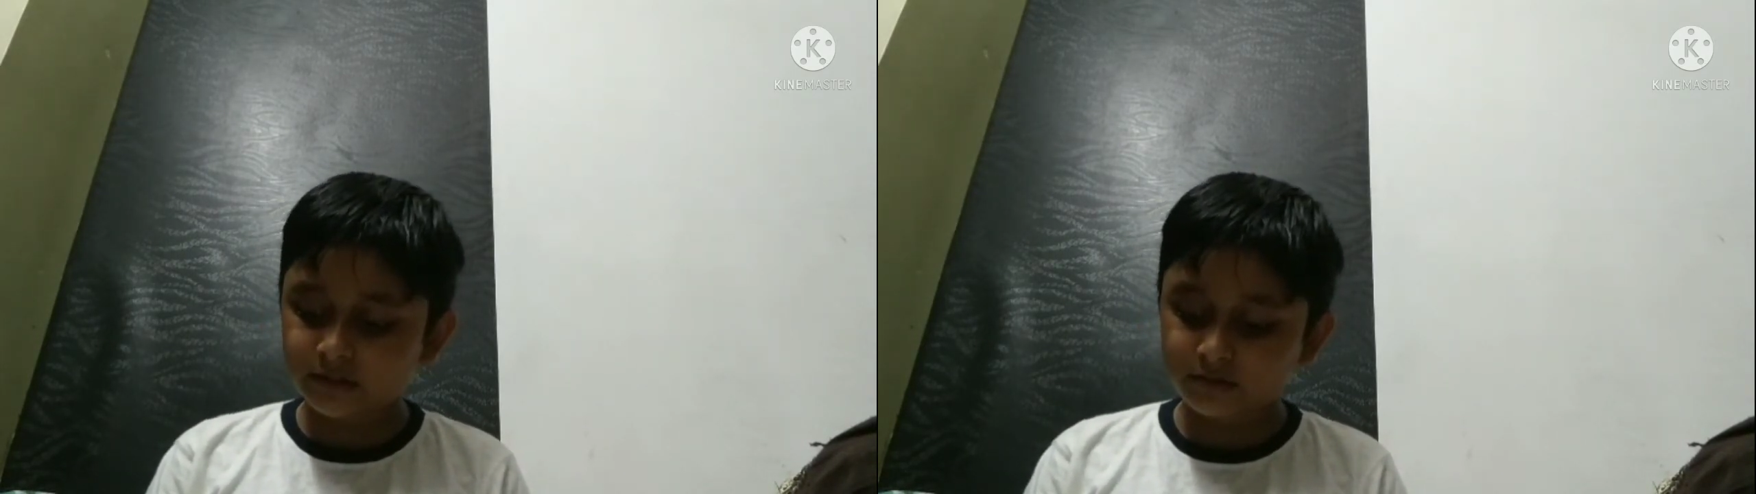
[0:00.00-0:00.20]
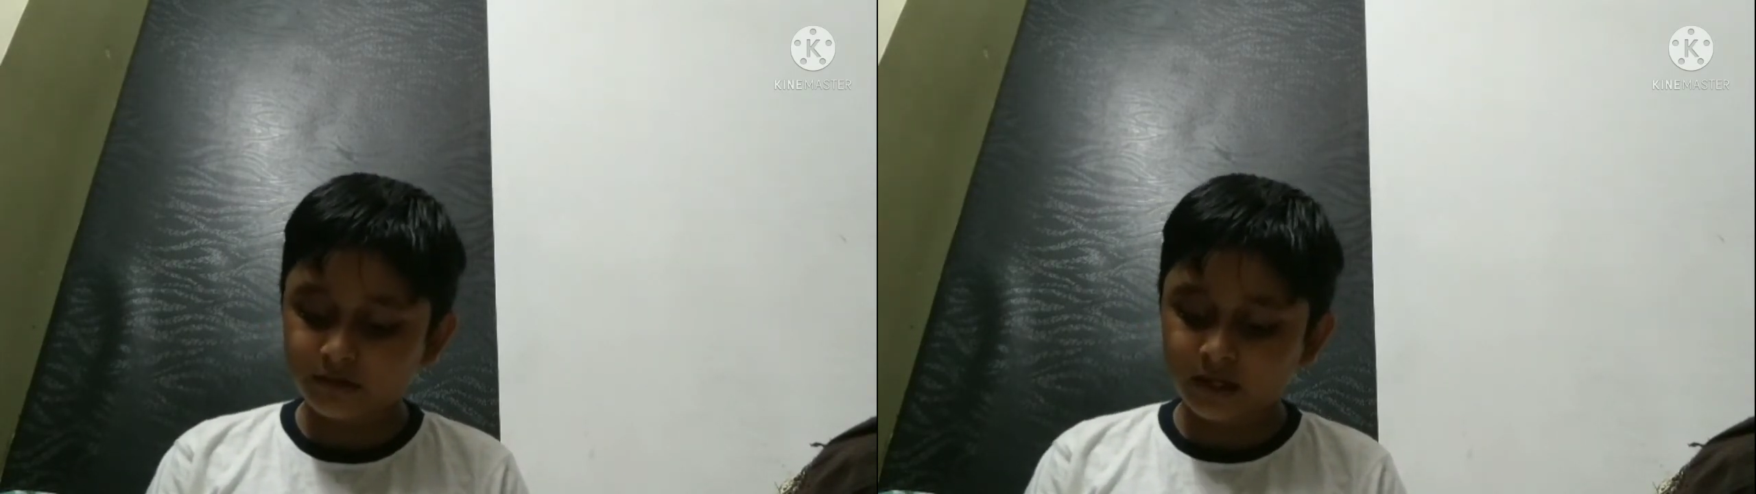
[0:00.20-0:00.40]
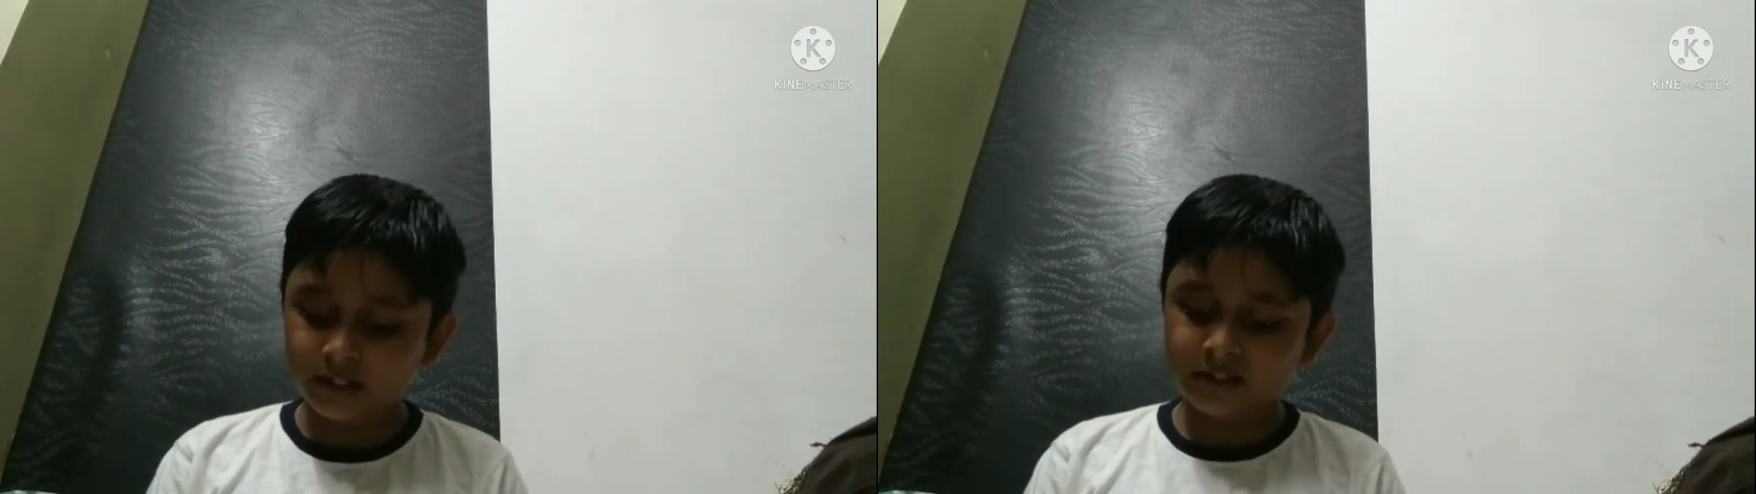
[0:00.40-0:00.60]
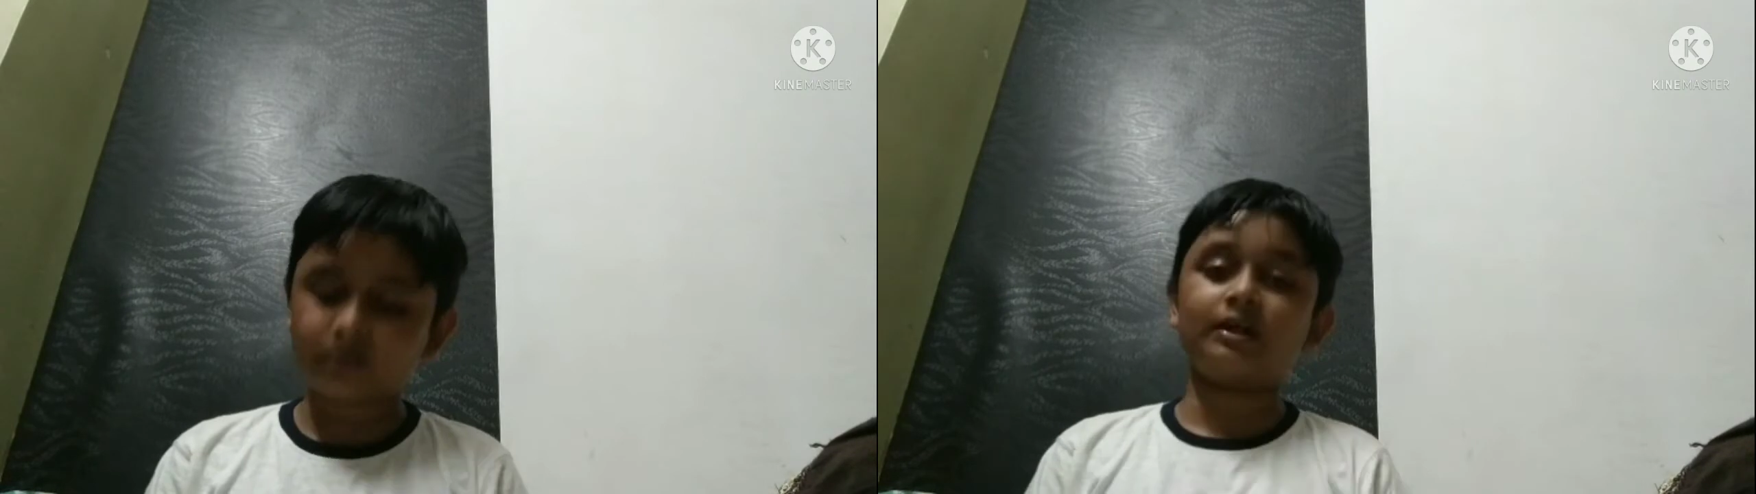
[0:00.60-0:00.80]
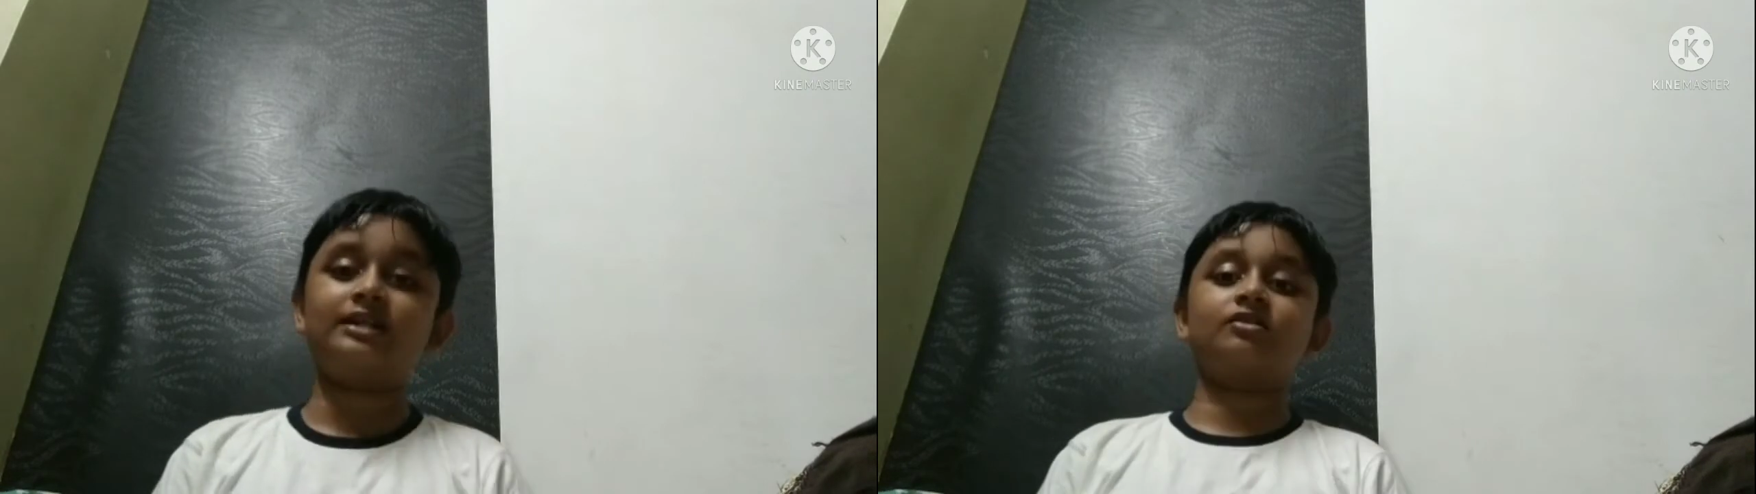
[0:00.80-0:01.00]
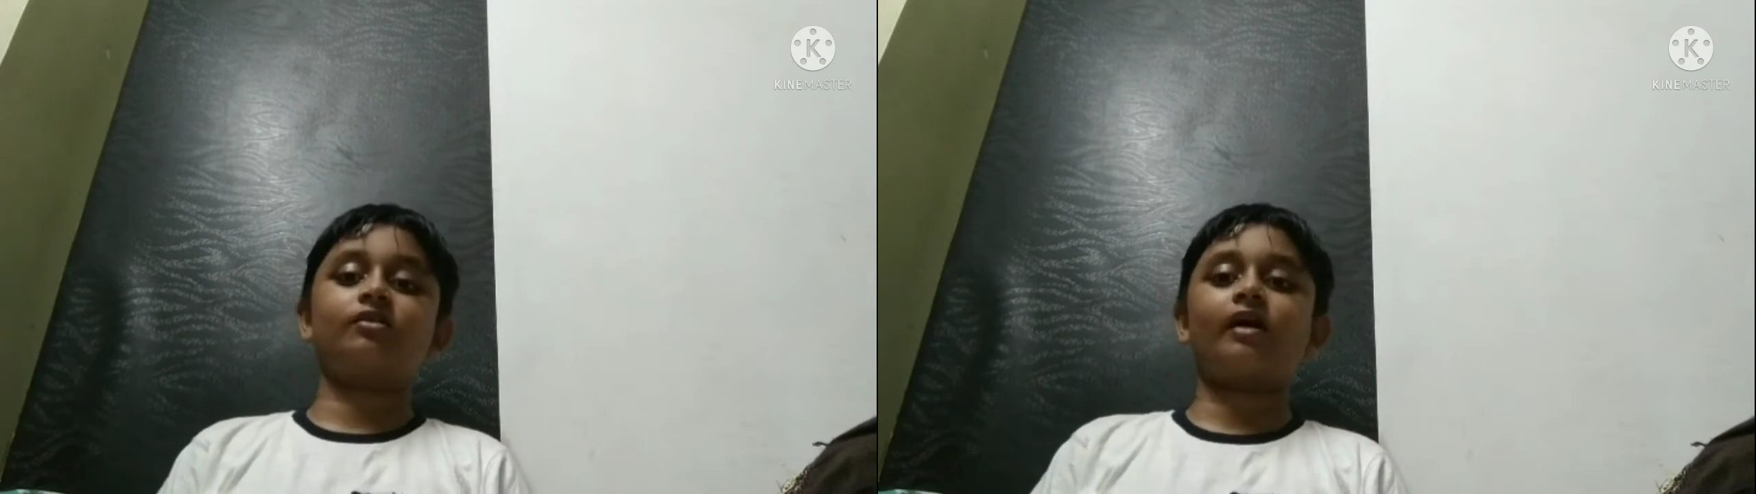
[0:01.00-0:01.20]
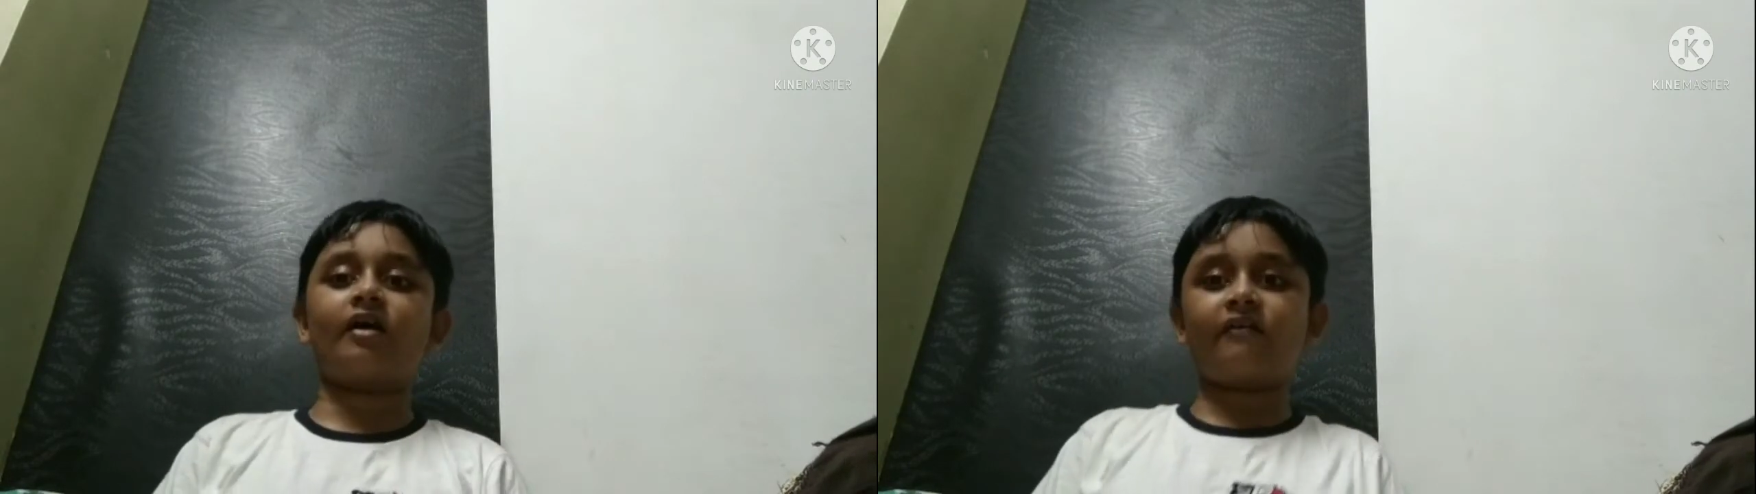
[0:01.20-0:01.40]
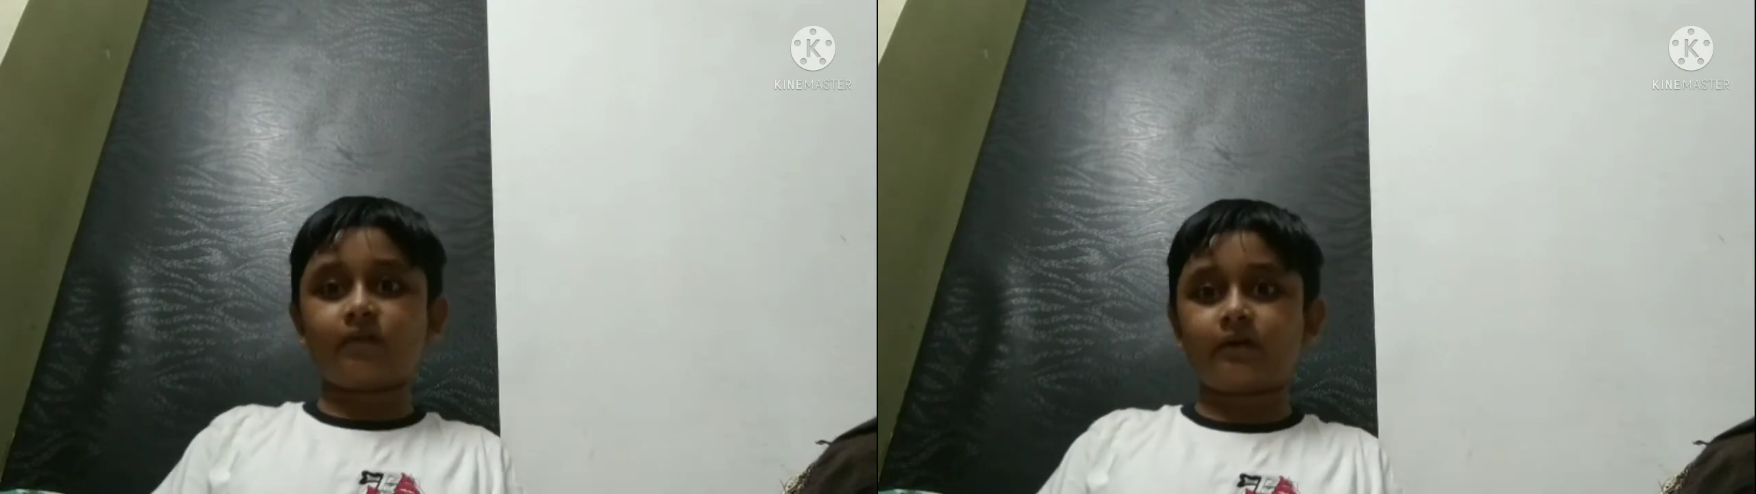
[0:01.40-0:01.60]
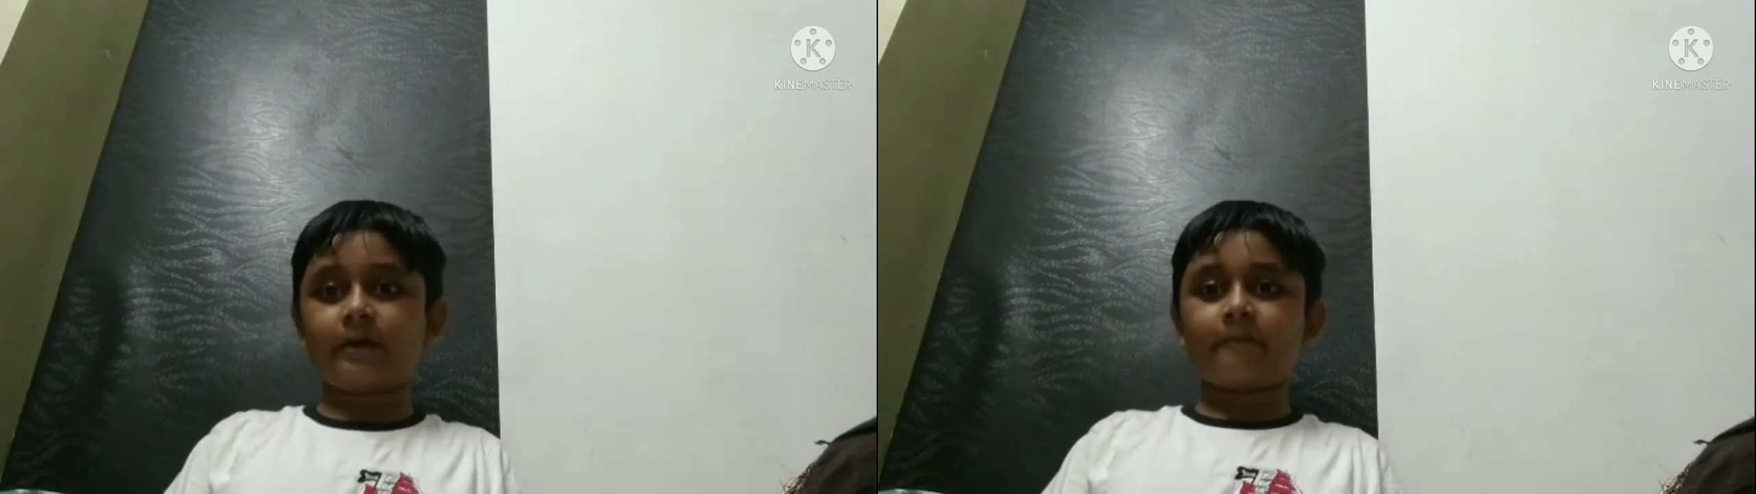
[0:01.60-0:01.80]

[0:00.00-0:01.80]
soon on its way to recovery.